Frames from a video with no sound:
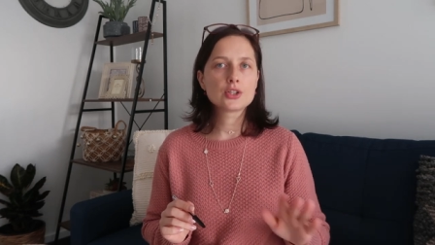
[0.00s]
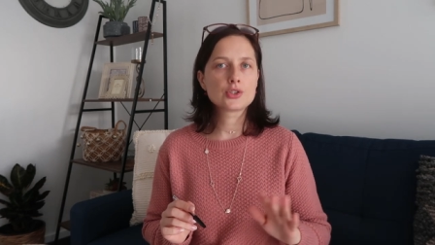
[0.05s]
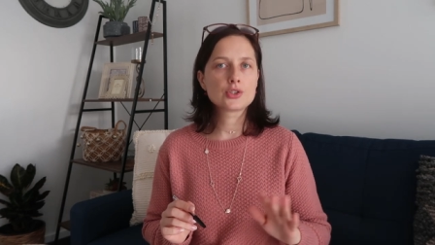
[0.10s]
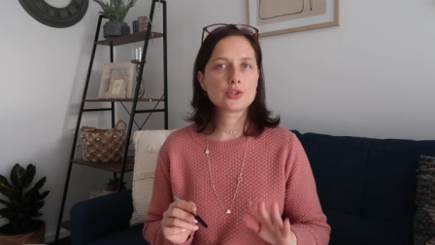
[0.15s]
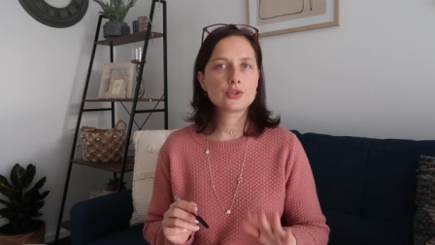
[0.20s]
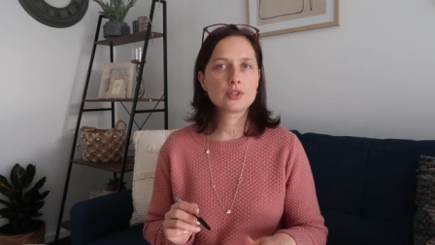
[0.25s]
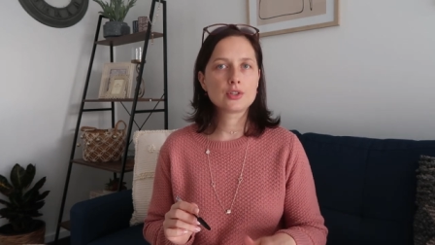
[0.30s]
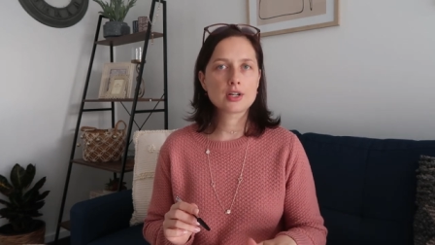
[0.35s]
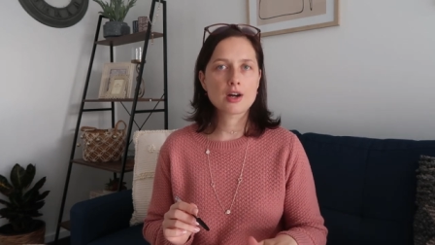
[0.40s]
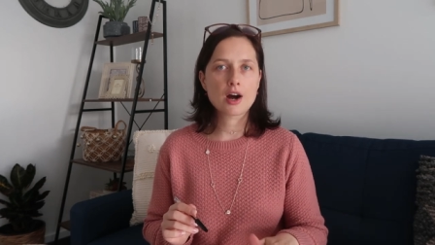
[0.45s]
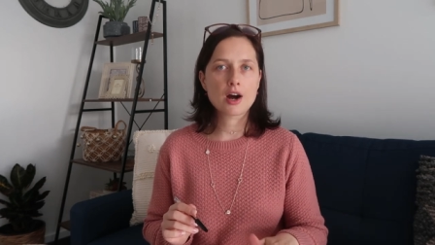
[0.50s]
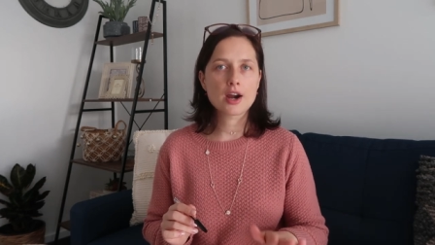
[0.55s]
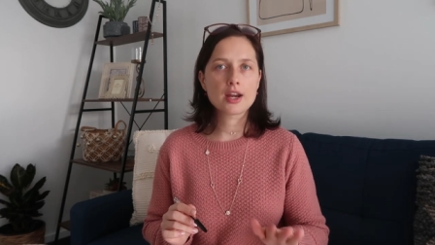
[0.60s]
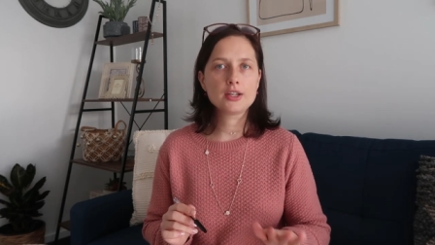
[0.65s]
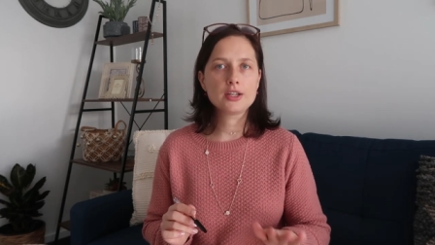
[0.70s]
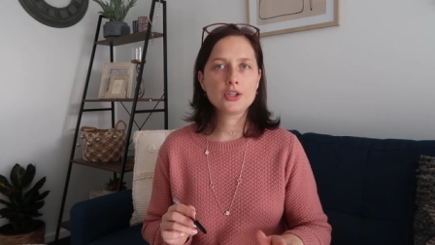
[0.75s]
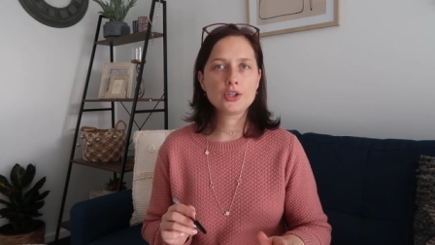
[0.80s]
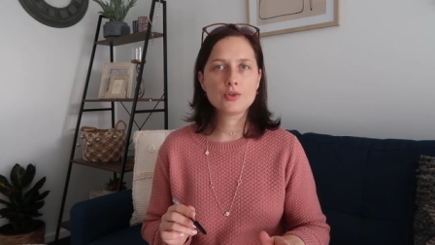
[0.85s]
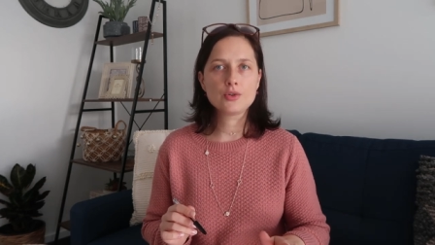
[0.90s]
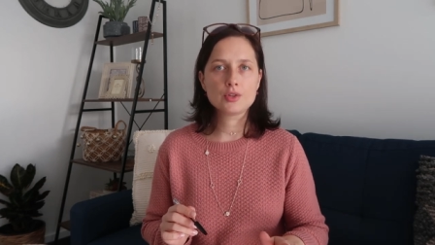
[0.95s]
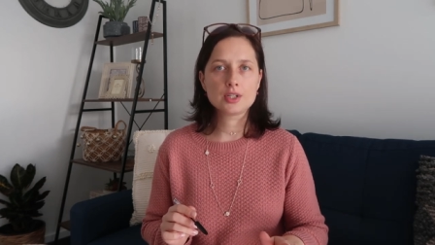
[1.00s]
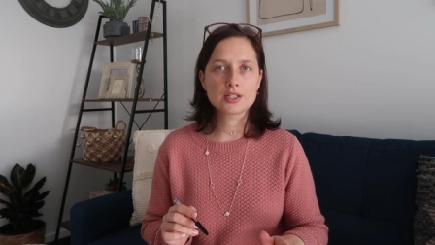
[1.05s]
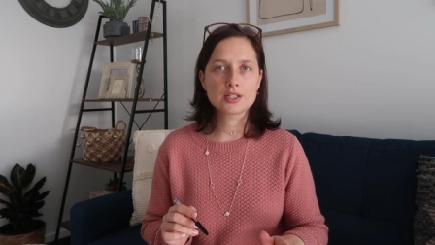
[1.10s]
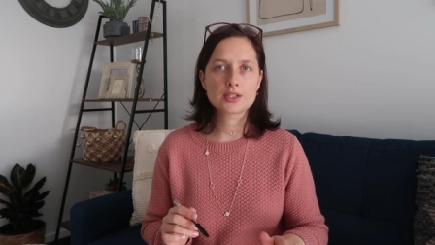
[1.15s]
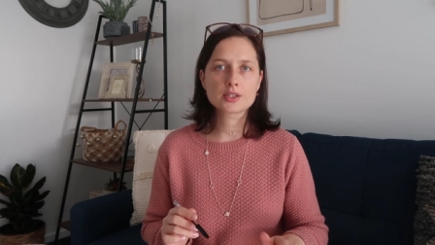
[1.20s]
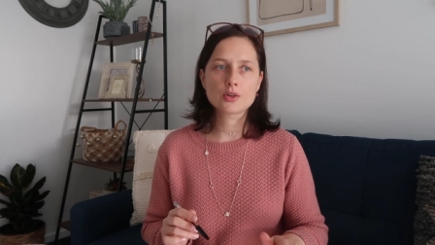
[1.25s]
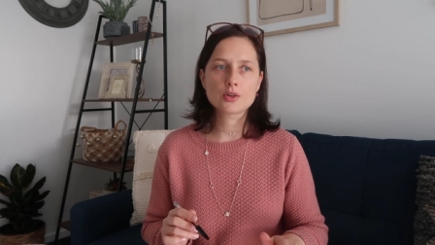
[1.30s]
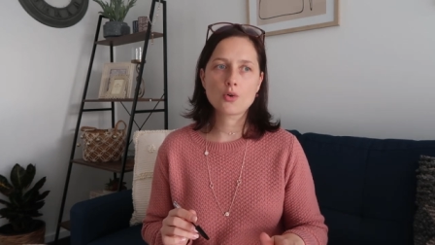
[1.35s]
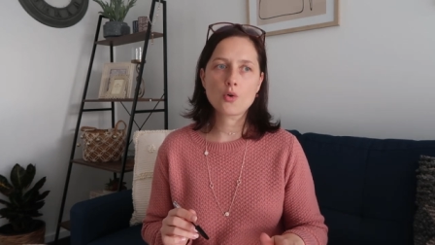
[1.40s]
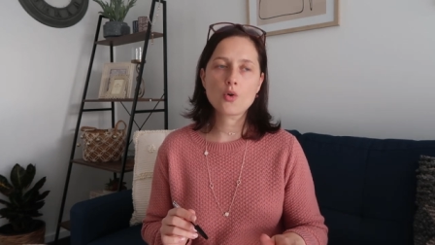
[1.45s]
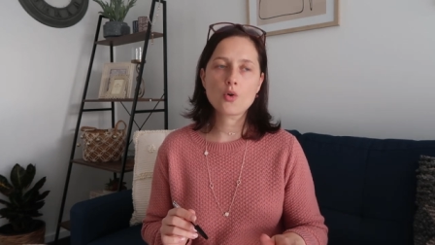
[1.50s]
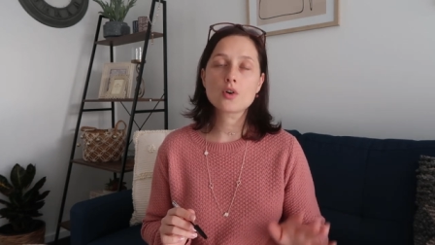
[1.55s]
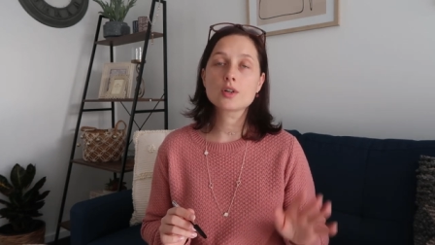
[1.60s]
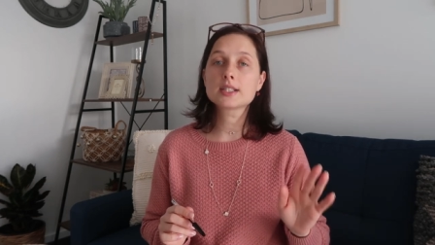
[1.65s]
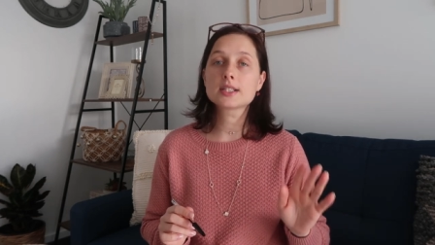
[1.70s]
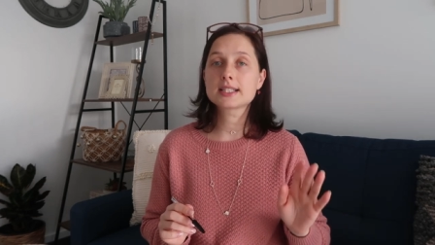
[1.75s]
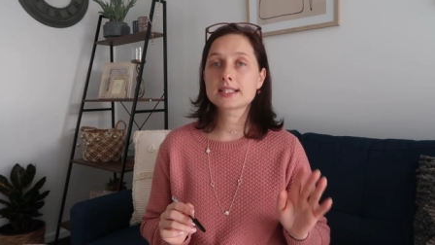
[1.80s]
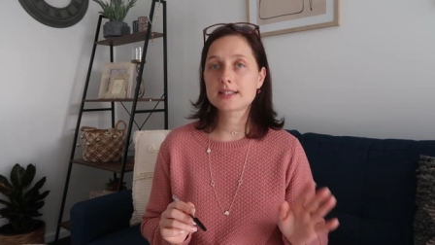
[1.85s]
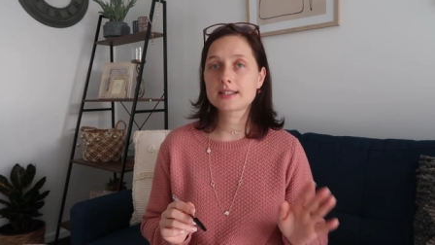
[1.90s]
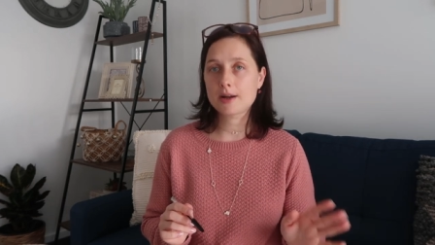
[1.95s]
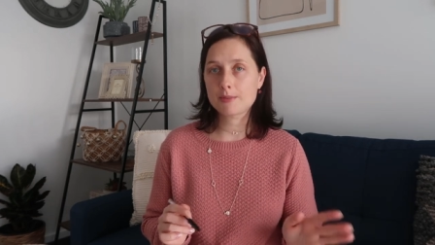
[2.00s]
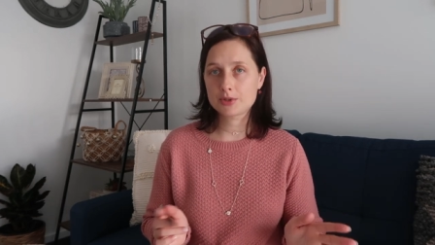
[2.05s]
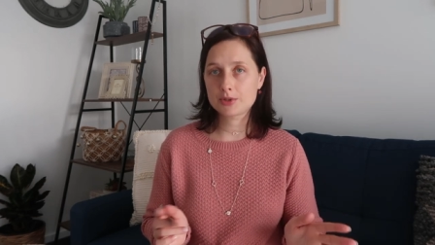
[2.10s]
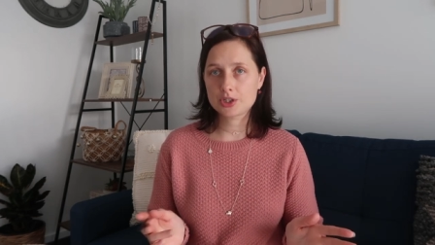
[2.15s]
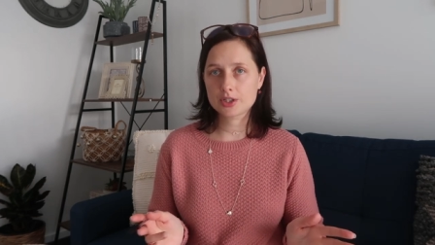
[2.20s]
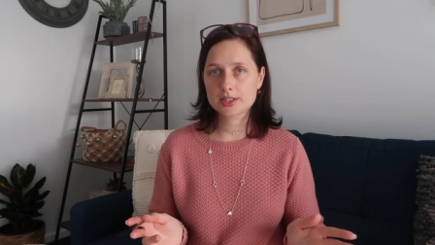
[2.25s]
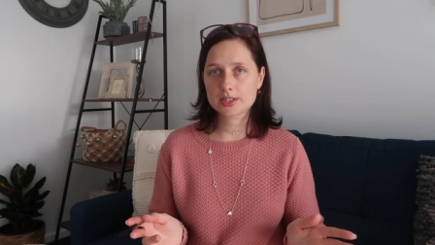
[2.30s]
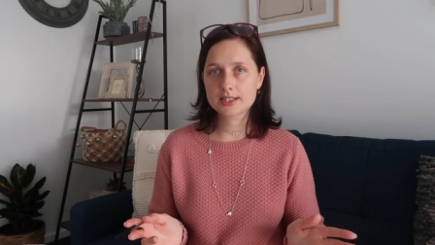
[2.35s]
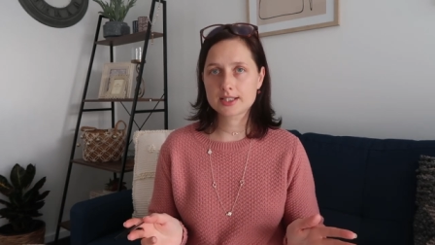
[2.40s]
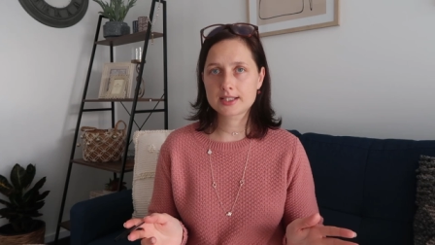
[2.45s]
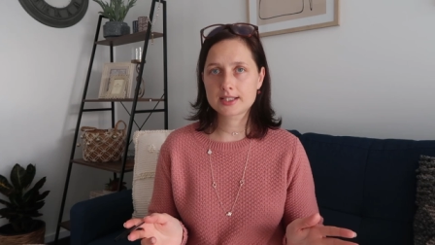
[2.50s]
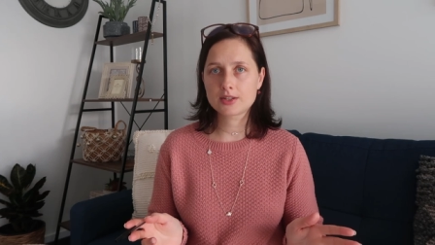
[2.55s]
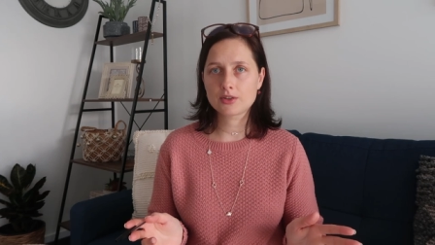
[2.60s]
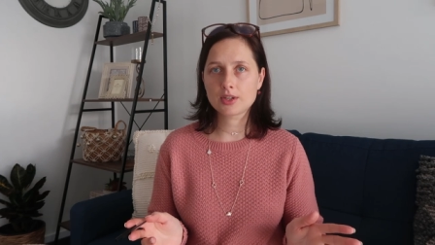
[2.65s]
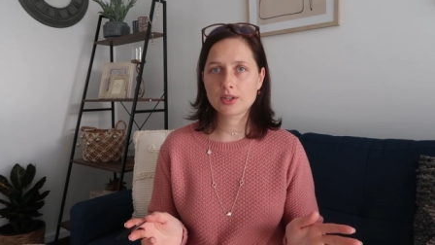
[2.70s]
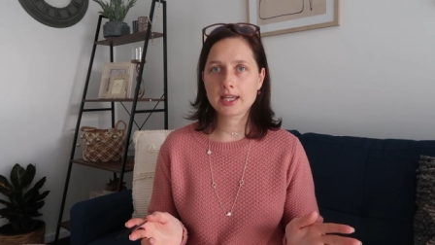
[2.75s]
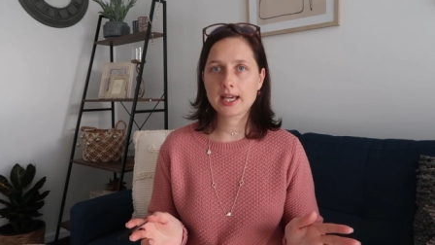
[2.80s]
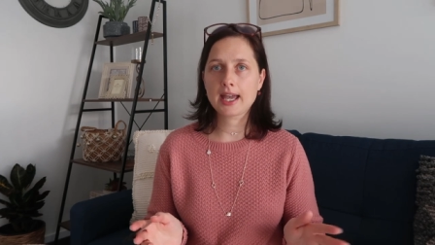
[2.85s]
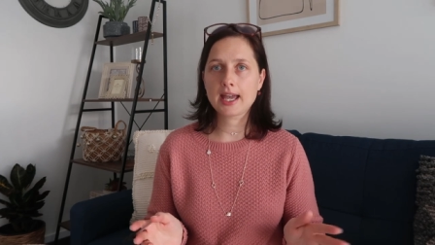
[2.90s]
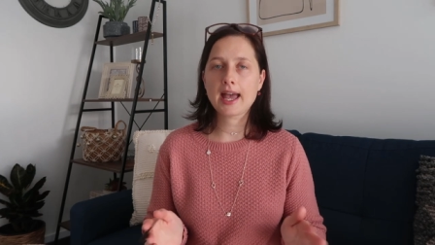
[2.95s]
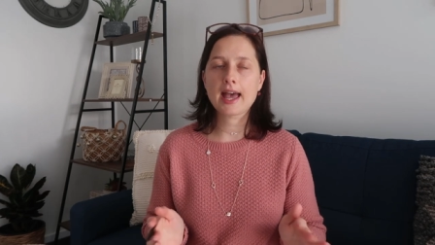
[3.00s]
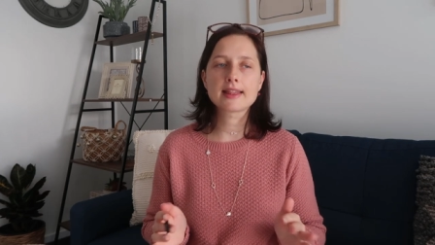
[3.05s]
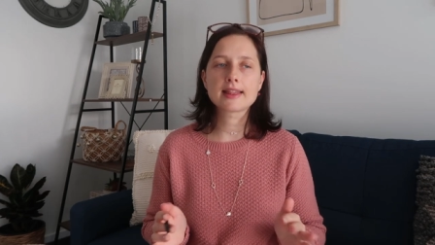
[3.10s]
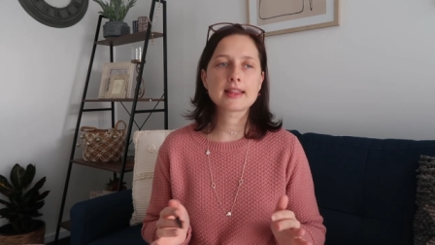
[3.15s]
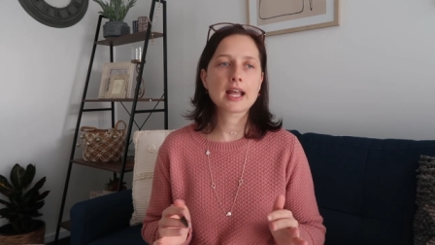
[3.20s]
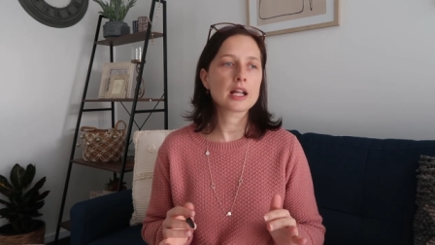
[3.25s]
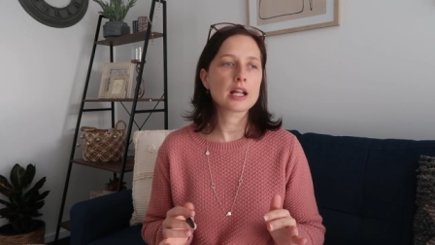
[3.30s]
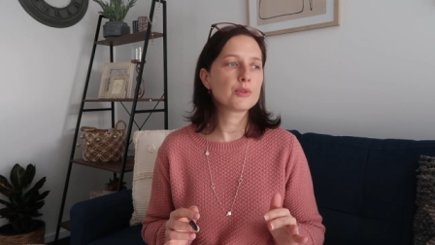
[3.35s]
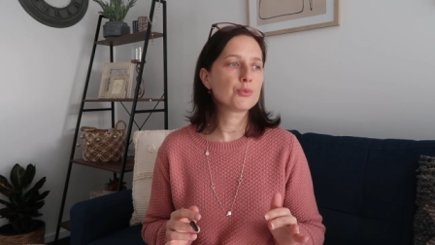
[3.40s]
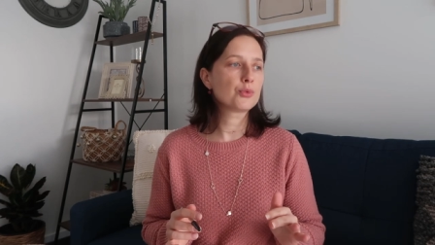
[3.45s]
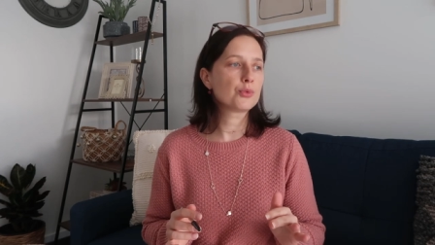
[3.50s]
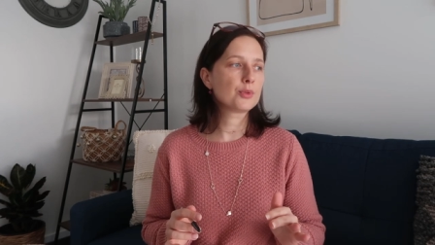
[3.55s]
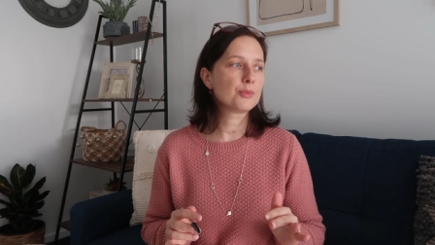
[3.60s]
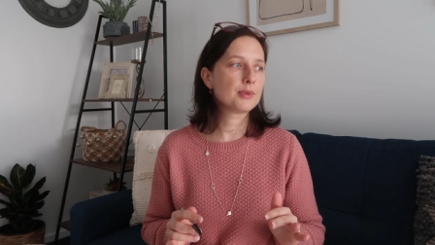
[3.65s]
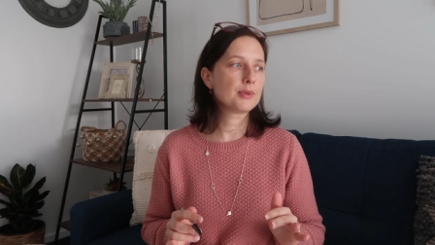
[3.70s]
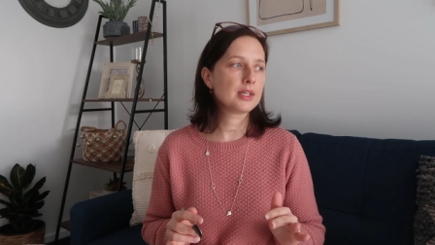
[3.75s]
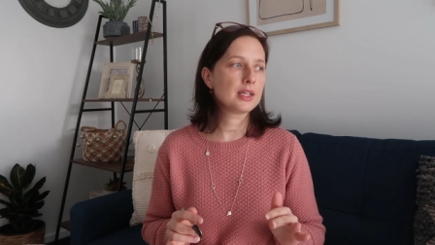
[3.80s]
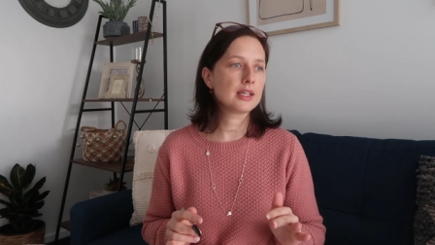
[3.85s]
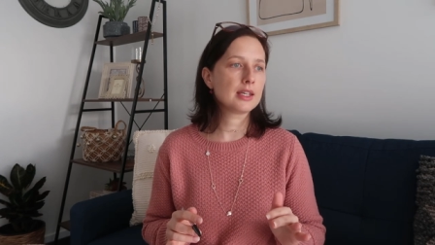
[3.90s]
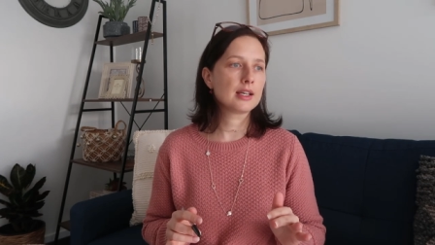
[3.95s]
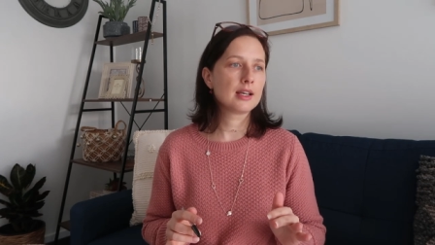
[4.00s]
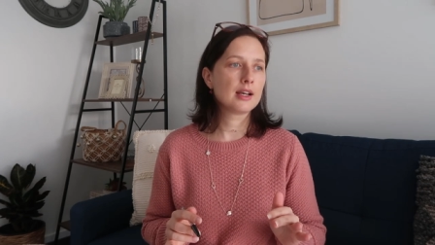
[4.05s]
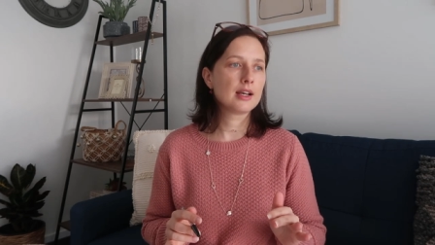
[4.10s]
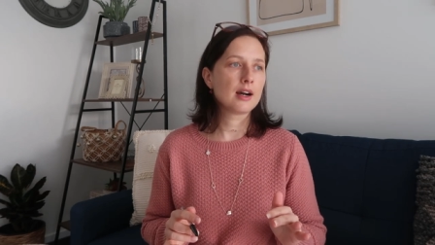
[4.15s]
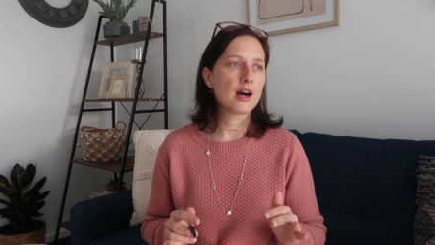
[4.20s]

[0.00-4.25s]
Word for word: to nine units or subjects, okay, and that would be